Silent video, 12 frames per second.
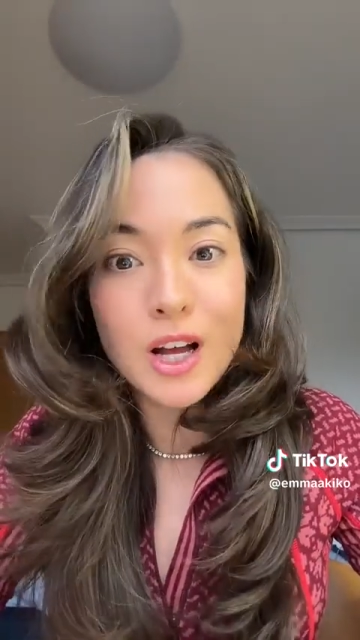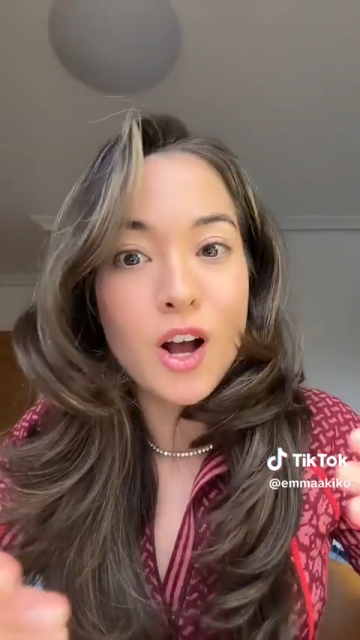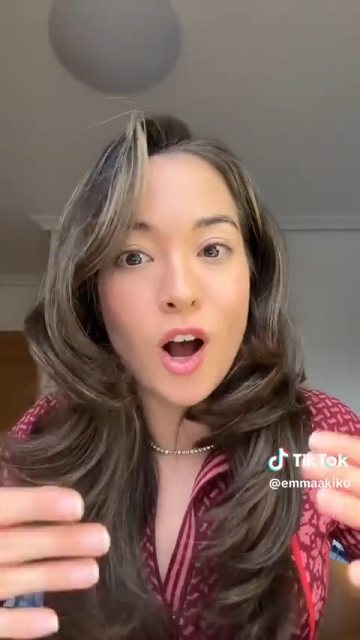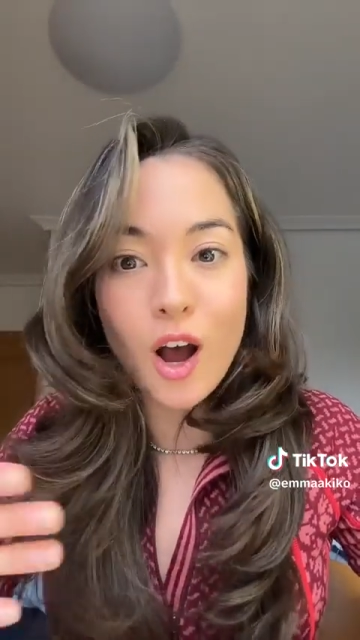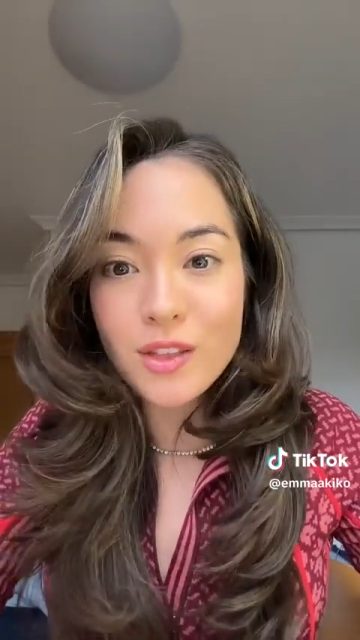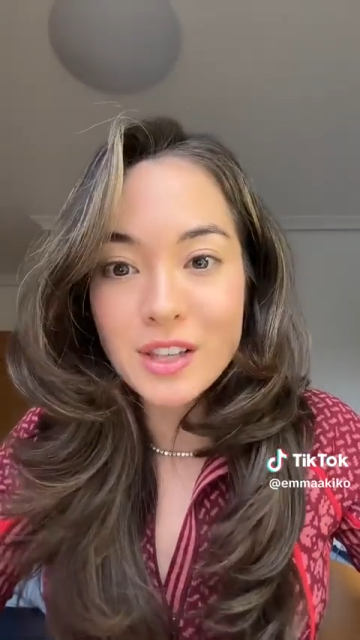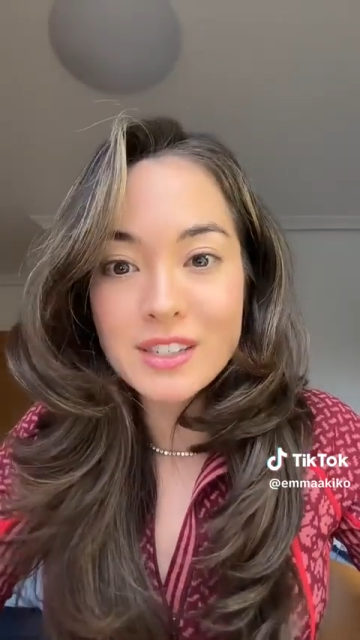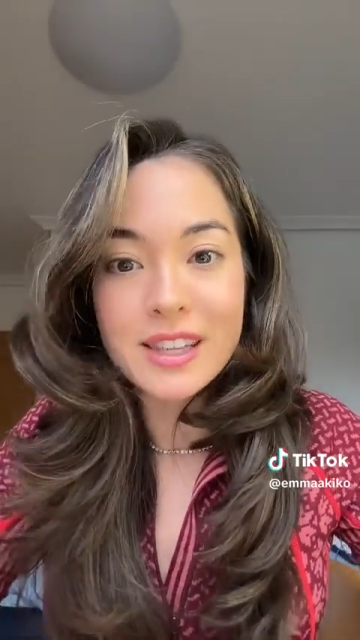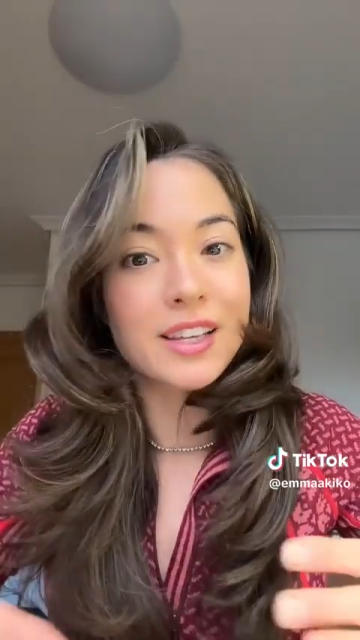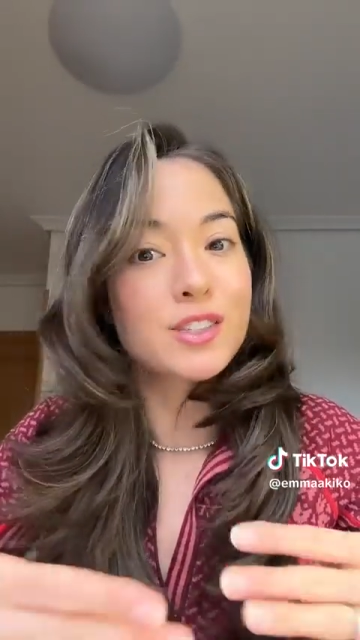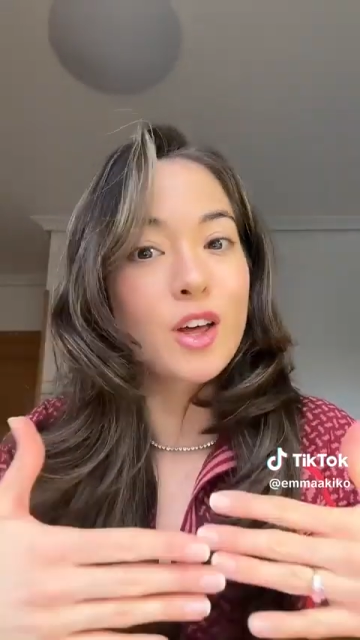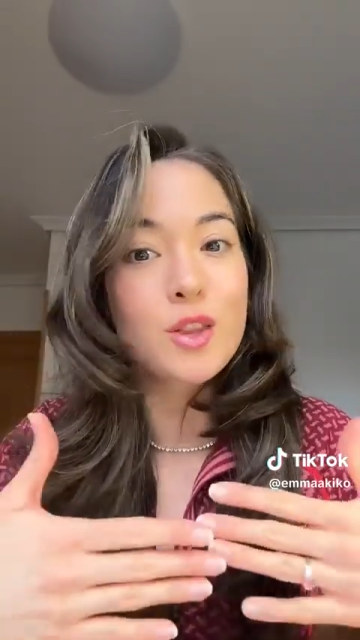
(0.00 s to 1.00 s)
on these
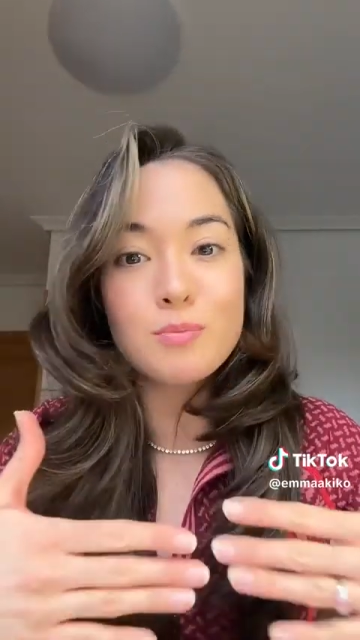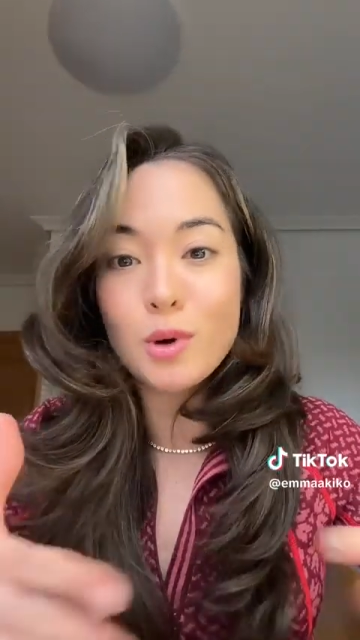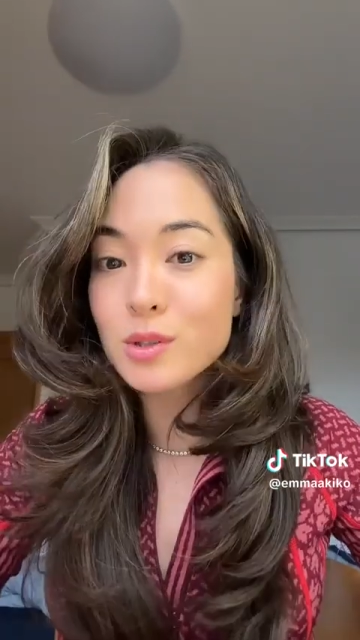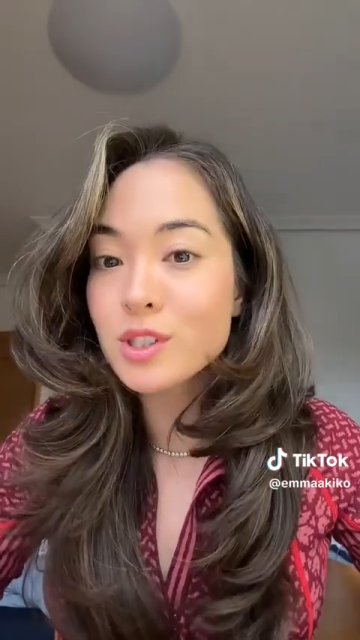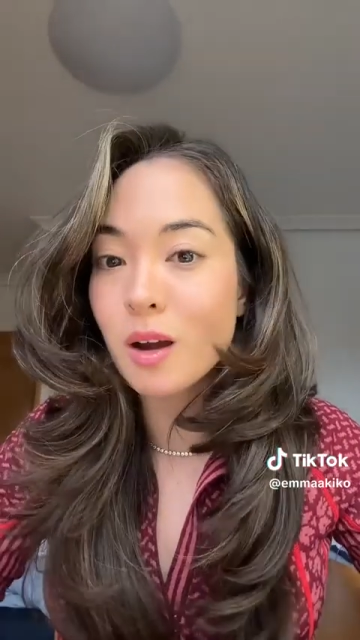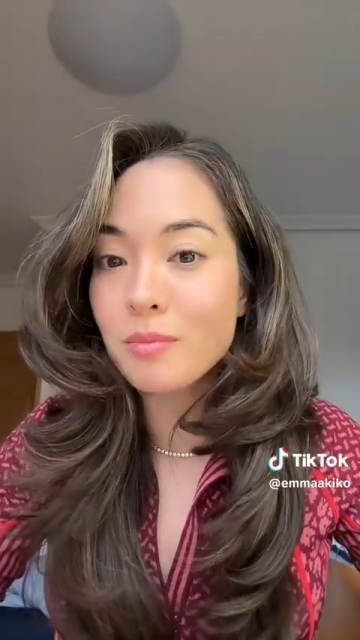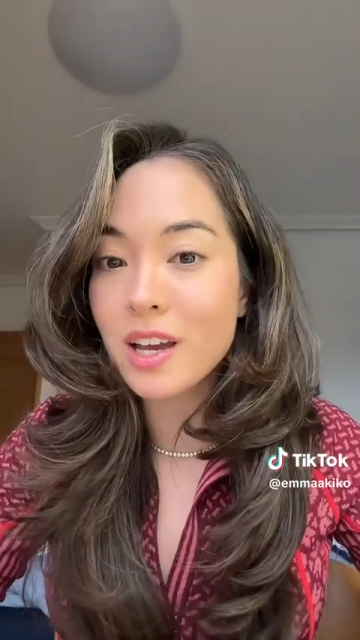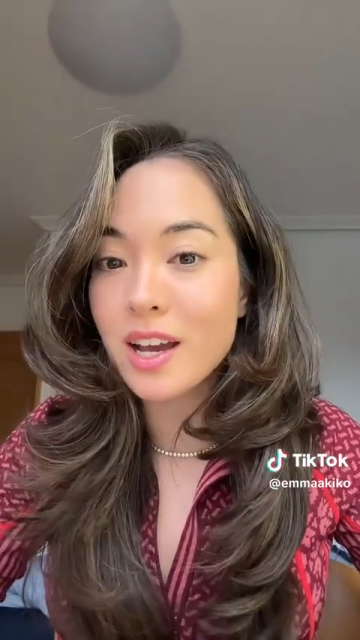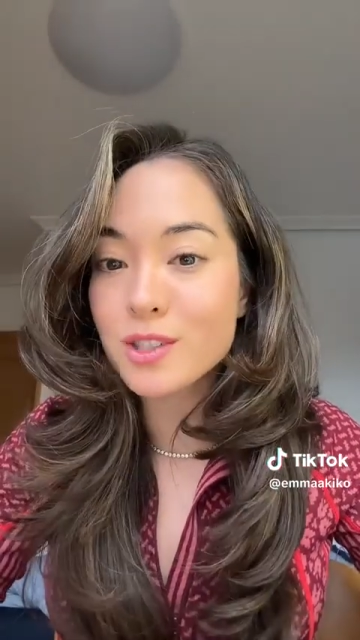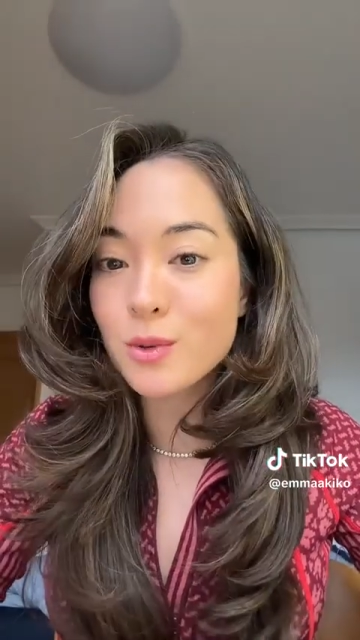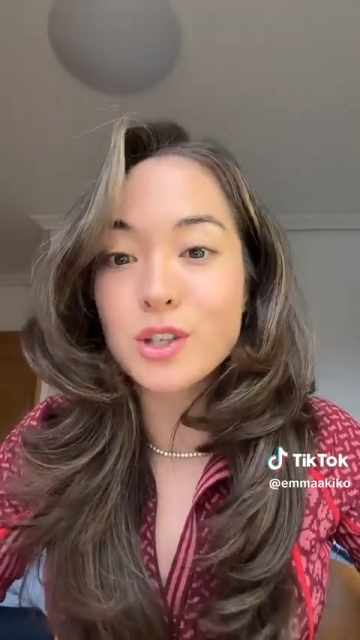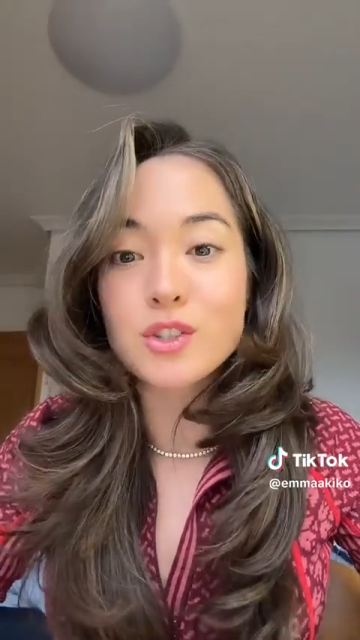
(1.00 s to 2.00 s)
things, on the most commonly
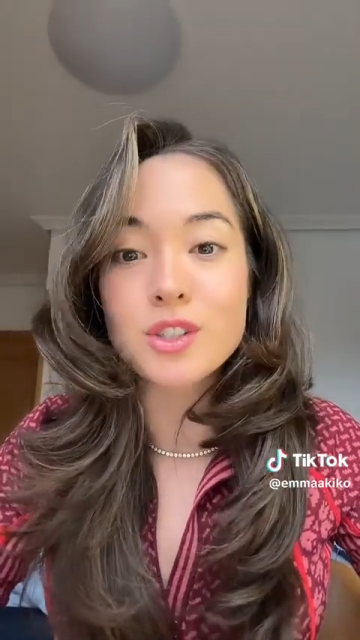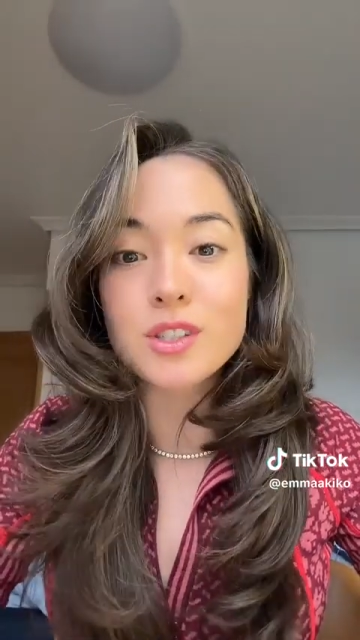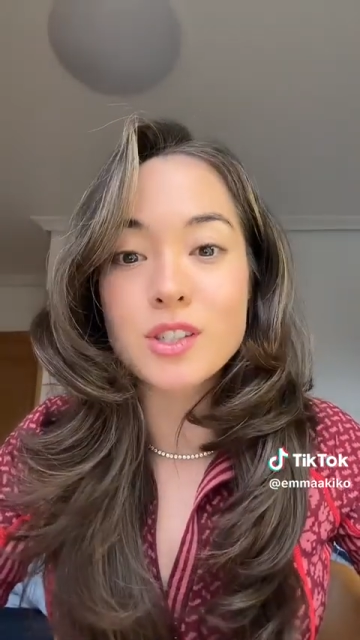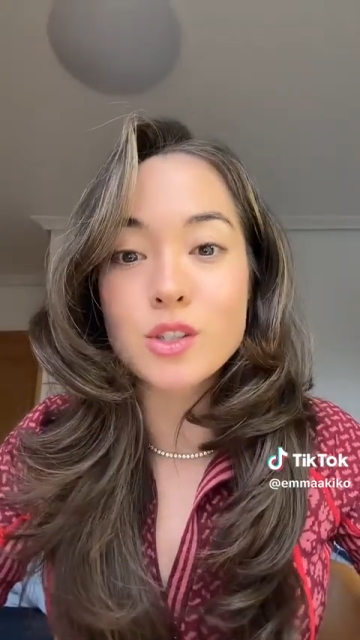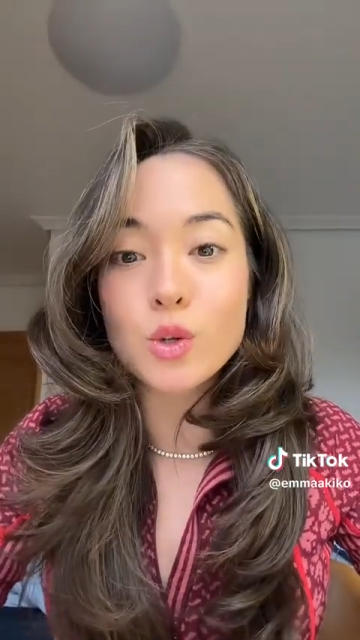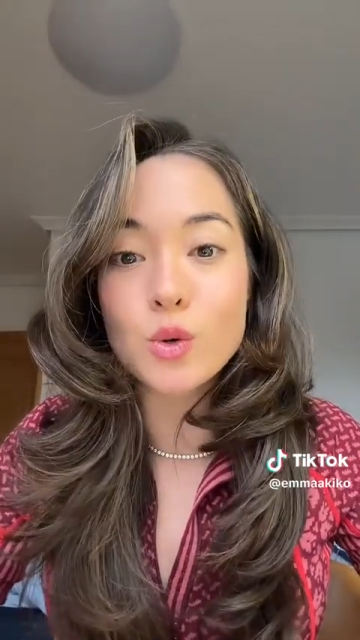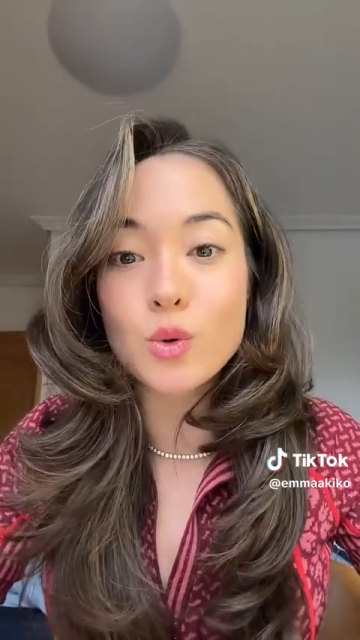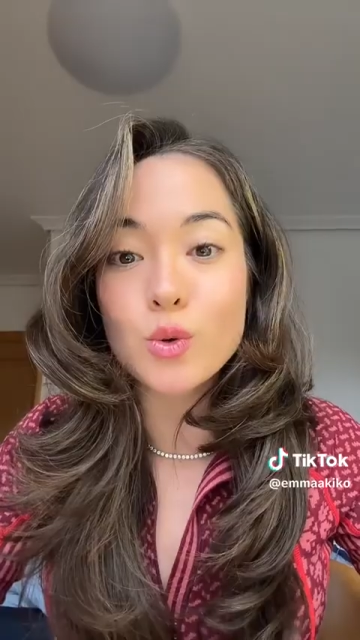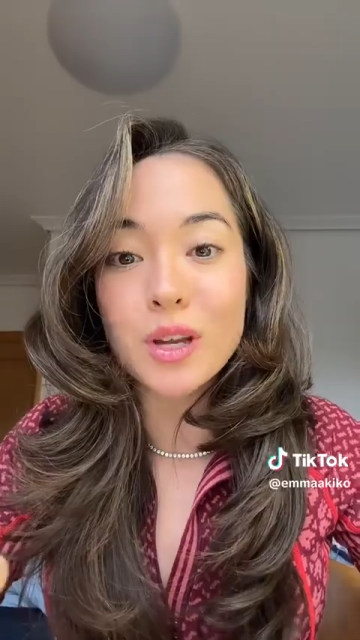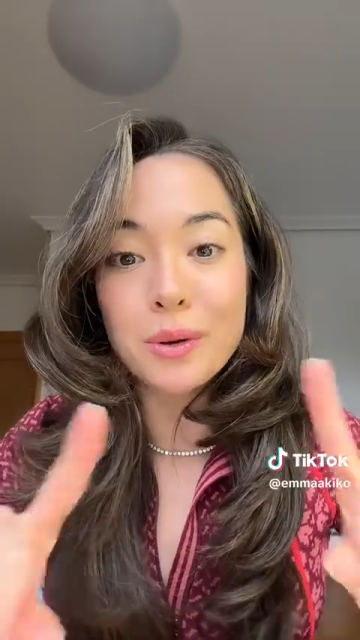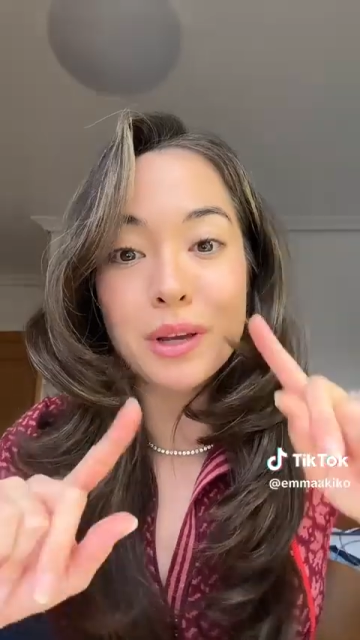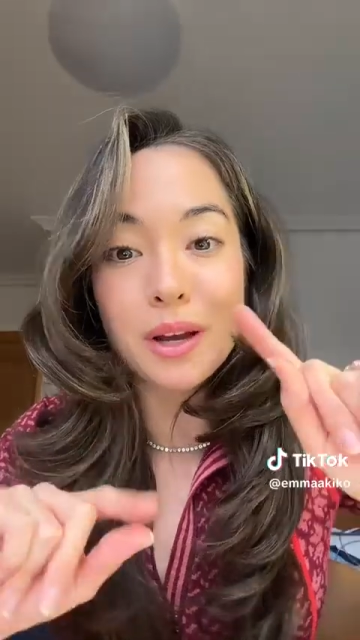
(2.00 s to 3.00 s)
asked questions. So
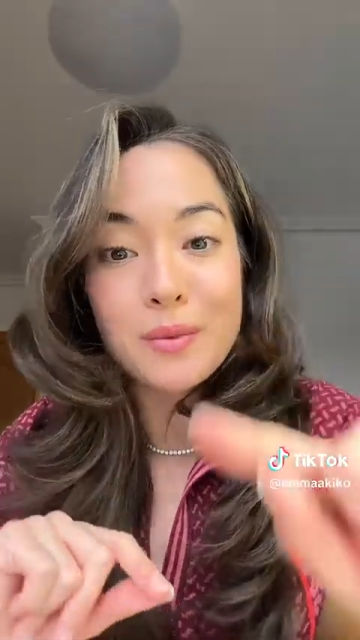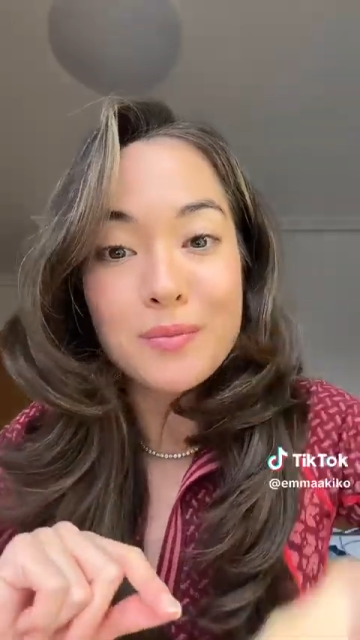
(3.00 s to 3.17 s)
here we go.